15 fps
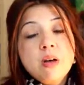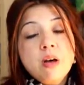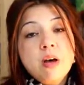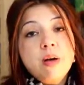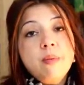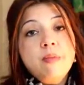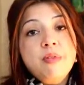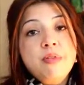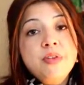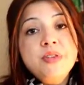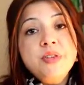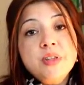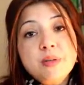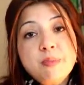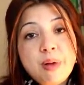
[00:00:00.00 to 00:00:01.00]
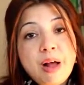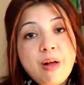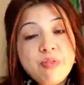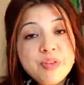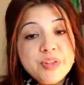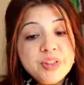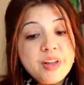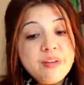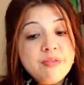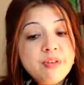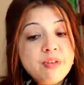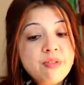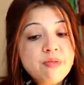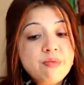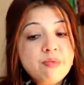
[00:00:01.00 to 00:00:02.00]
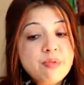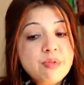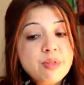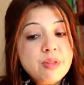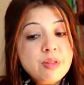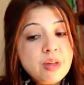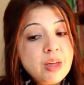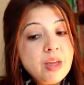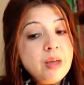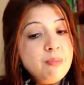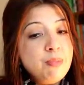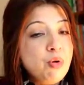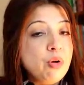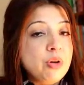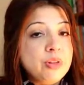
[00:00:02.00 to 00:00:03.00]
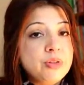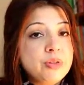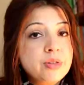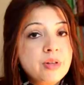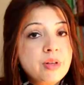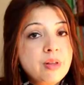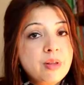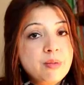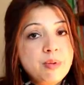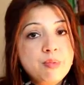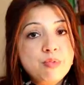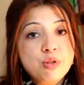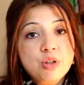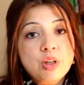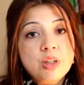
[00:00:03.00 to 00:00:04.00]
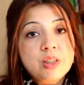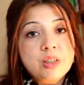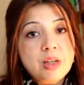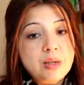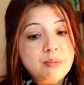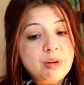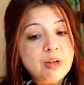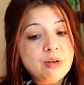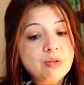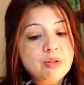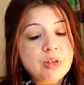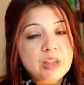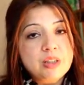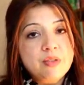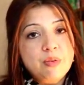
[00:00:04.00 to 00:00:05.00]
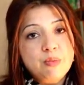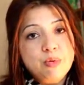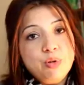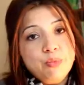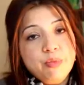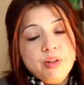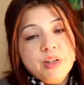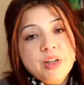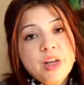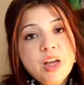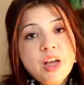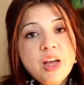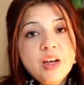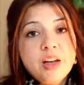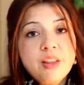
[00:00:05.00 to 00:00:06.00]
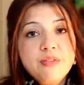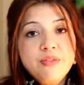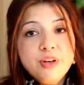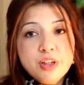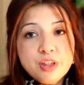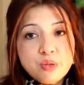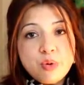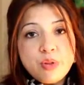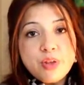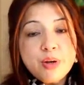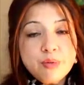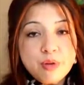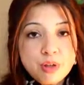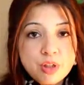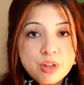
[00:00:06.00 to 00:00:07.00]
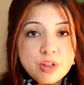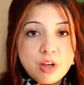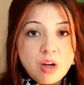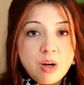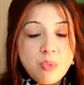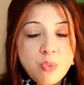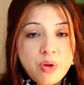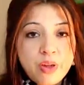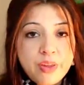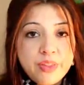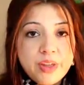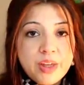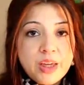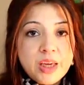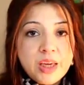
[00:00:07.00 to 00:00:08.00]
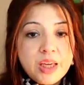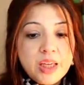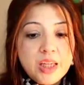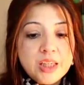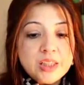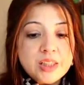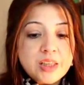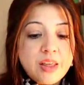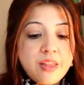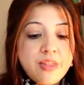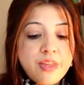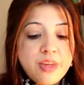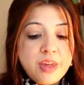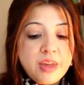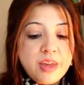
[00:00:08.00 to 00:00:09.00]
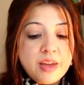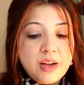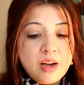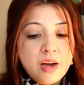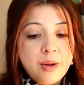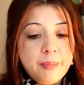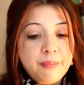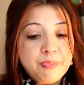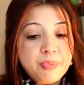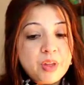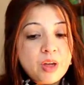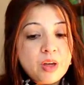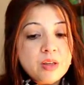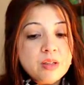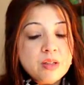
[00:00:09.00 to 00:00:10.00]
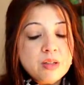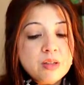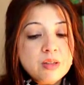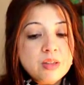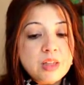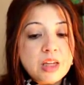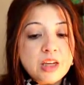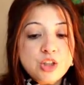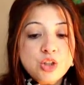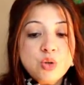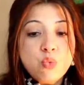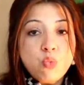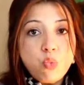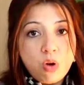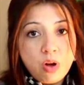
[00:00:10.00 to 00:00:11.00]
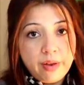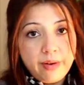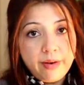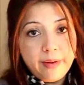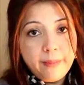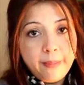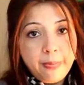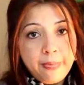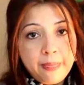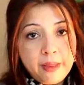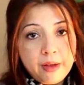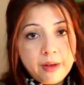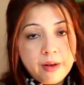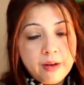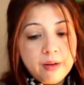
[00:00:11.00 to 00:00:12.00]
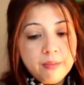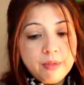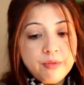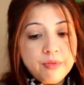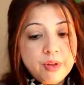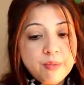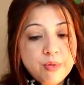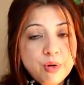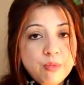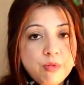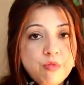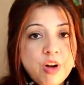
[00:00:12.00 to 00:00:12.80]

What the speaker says: is about the 7 key points that people should understand about contracts of employment. Now the first one that I'm going to start with is the Section 1 of the Employment